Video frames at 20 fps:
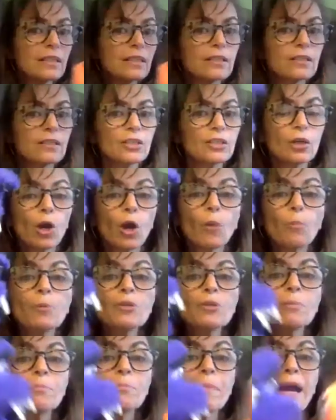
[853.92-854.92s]
you know, open
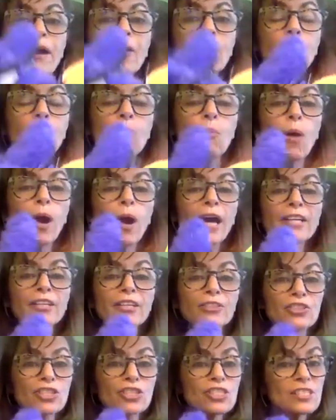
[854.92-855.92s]
your mouth
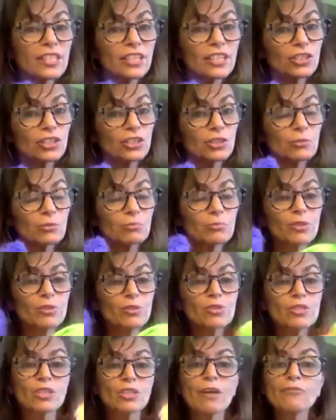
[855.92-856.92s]
wider, just like you do in
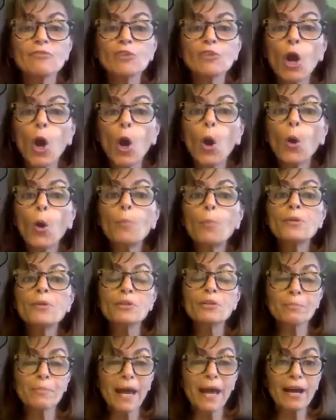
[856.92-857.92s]
music. You have to open
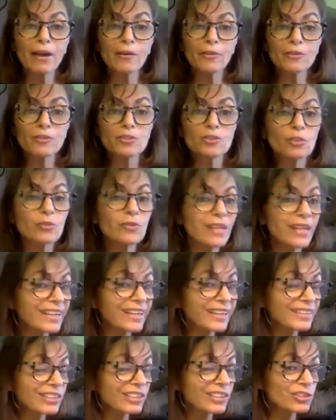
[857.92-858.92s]
your mouth so that I
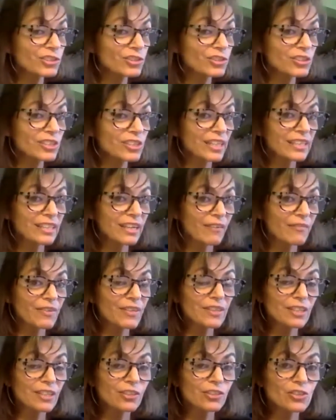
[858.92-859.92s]
can understand
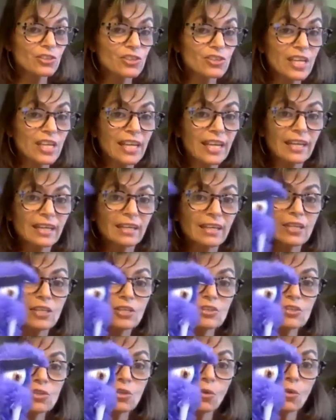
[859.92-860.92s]
everything you're saying. So,